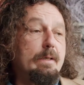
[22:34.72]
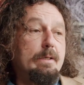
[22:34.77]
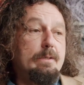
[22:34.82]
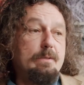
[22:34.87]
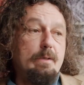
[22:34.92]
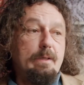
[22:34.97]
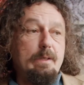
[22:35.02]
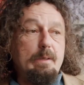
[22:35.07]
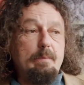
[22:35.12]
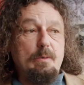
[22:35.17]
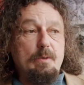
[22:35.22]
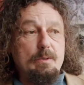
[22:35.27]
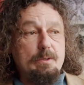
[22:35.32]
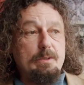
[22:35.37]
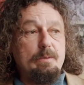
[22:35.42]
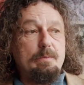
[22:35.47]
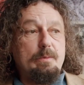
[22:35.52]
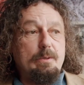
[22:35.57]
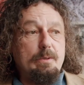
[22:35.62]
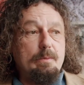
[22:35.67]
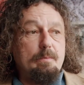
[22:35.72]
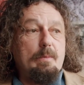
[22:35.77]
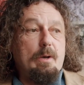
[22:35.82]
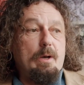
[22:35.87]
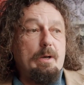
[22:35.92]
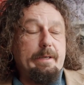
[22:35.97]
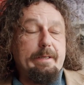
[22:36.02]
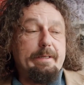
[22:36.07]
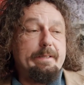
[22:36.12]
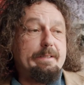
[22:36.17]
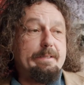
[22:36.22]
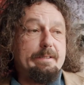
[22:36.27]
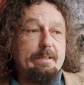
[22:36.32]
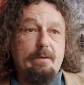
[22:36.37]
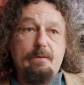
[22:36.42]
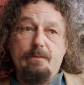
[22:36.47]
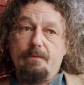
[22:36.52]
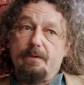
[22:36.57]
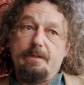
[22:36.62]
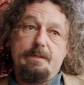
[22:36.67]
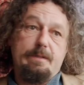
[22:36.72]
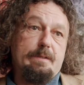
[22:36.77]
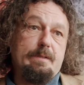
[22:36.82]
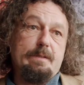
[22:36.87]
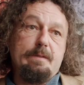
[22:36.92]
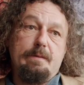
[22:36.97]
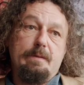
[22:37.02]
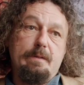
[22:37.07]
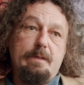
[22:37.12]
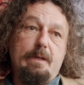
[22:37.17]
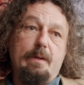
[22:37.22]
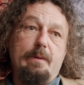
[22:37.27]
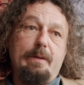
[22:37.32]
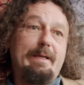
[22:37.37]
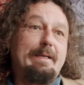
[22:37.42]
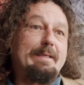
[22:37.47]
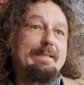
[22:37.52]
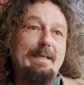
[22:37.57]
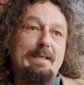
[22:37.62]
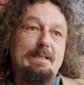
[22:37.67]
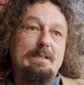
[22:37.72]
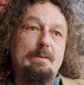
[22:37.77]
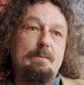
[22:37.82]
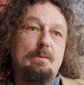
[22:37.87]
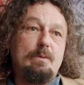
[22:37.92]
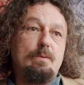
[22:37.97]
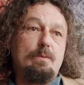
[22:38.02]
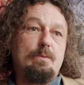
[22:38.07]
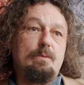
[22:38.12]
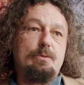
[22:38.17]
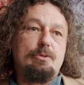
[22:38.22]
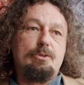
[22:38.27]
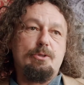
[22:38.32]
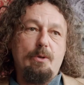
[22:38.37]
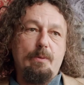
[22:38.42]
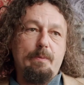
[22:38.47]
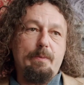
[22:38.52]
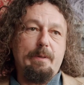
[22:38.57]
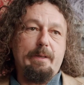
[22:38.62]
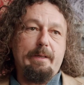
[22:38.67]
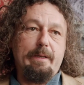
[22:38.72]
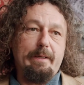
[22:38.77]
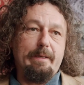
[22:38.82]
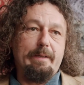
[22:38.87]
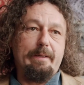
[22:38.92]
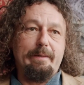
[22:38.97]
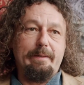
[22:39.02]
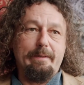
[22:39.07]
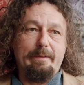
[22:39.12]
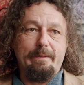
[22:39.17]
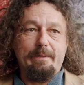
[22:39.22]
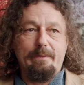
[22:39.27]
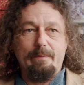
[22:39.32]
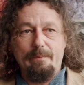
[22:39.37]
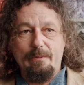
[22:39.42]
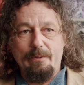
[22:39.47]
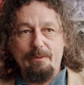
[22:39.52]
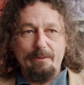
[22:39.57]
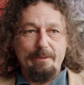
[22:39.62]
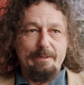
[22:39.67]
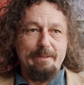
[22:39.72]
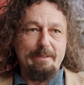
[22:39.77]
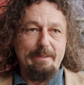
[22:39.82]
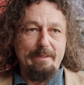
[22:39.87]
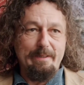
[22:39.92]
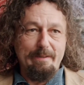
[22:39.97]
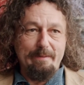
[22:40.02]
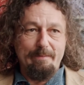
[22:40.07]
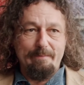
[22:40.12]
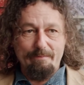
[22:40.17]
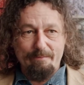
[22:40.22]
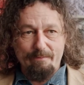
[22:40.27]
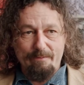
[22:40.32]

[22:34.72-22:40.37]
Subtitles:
So I think Boscombe could market itself as, you know, an accessible shopping, community,